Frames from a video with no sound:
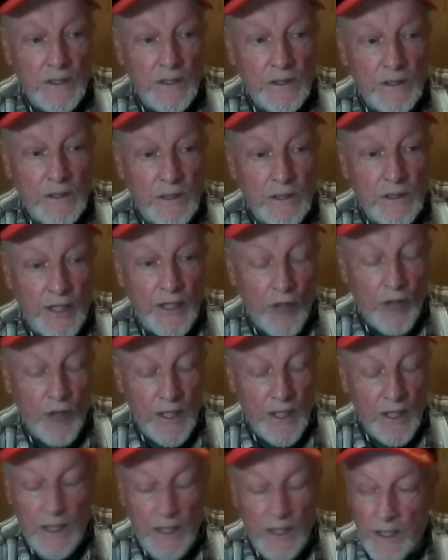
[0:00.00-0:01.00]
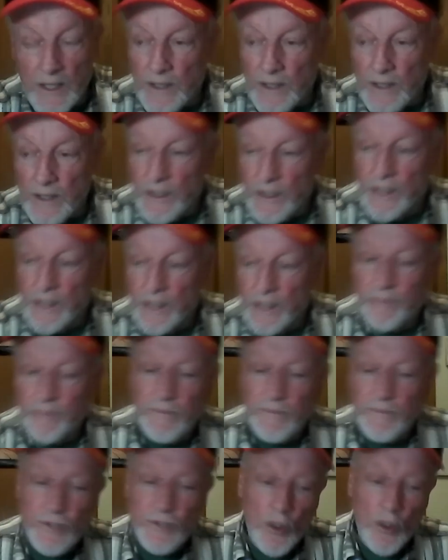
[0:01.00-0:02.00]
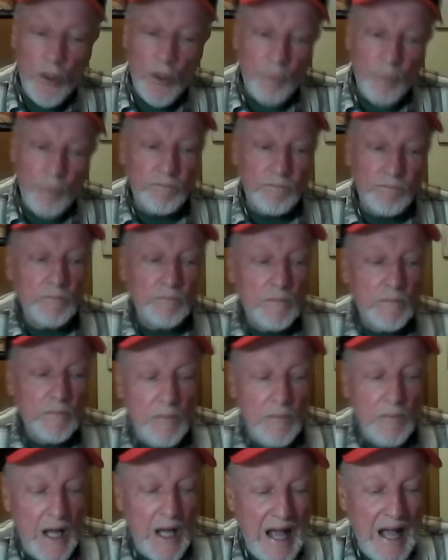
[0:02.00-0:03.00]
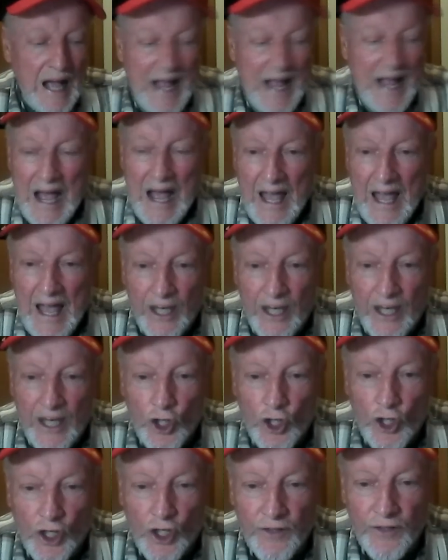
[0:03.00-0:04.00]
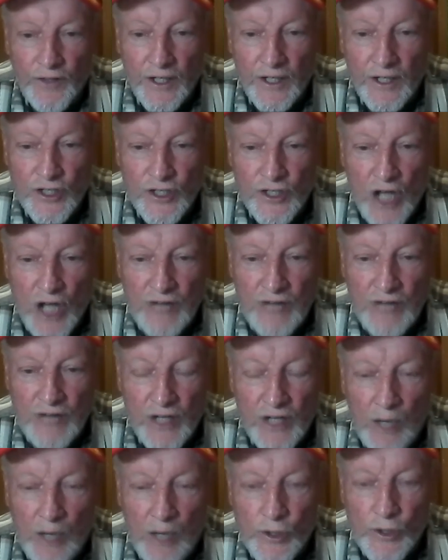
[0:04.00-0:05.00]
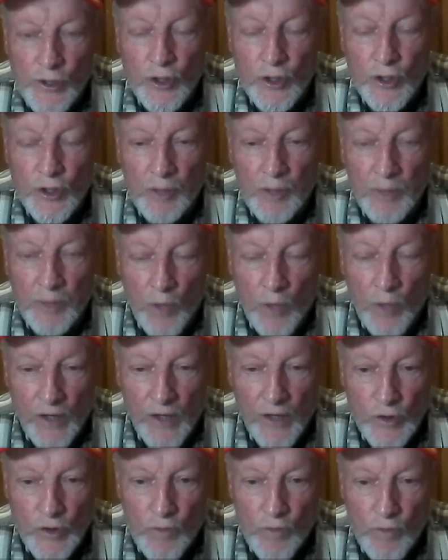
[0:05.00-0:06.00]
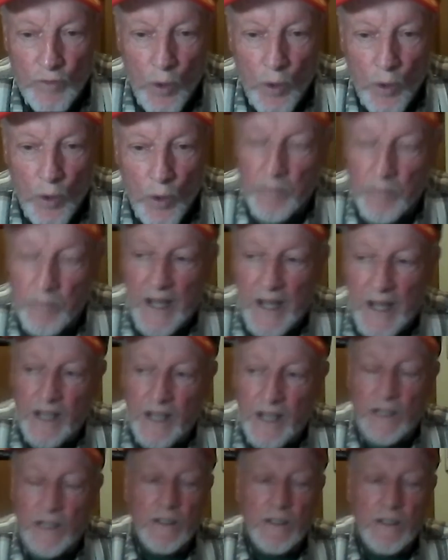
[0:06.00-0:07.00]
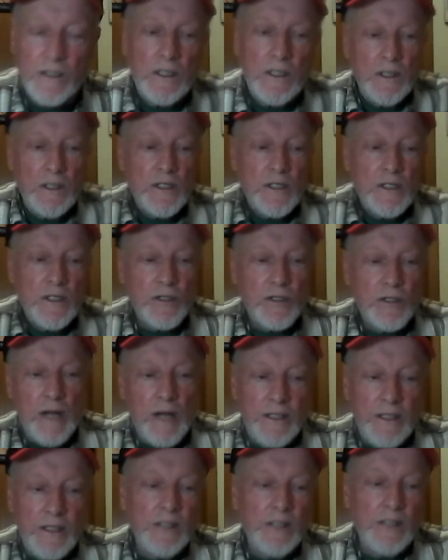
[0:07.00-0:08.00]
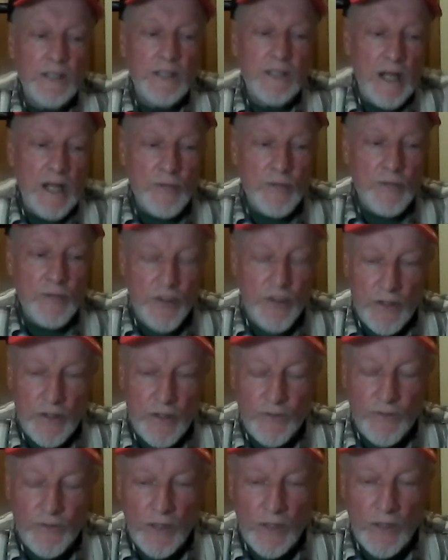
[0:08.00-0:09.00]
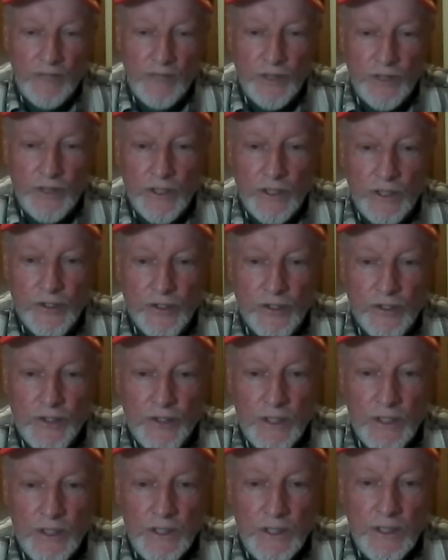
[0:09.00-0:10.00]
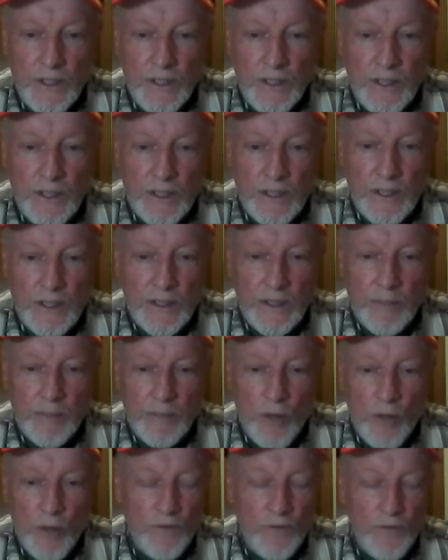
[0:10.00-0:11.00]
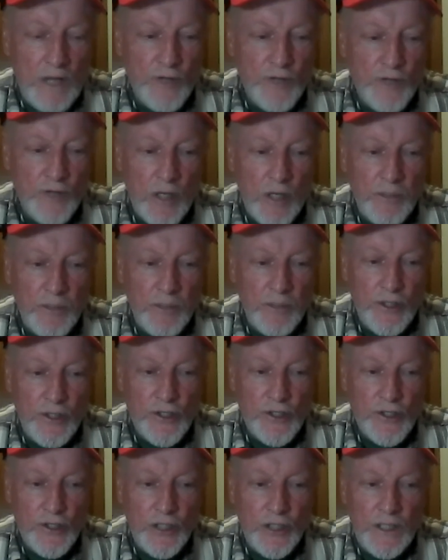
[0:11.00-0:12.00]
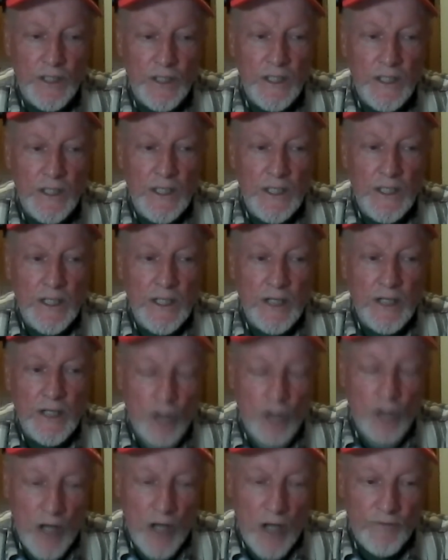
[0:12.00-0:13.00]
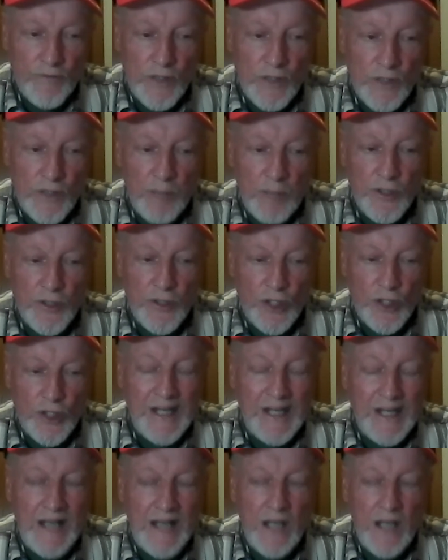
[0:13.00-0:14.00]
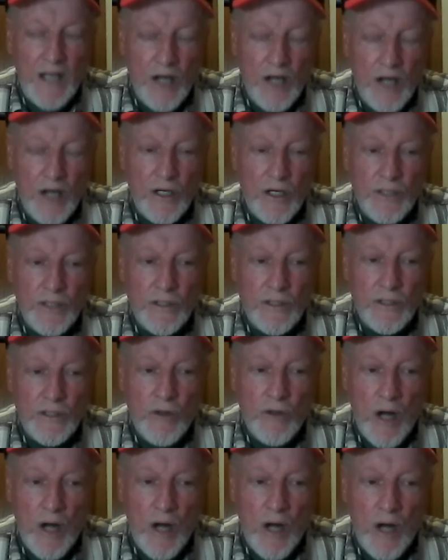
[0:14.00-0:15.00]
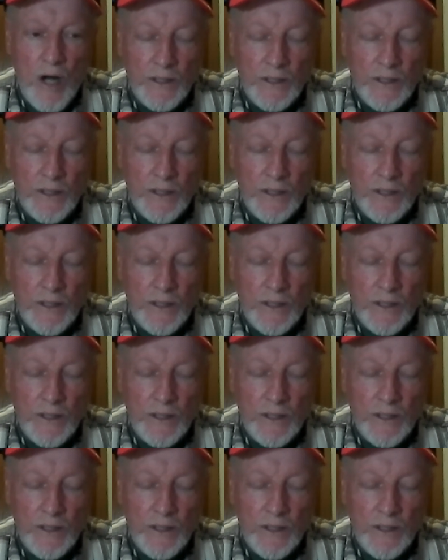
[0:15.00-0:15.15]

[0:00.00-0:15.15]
literally. And uh, so I, I, had a hook there, and John said, I want you to be one of those four and come back here. So I did, and then I was there for 11 years, uh, profiled for a couple of years, and then and taught for a couple of years. And then I inherited the trauma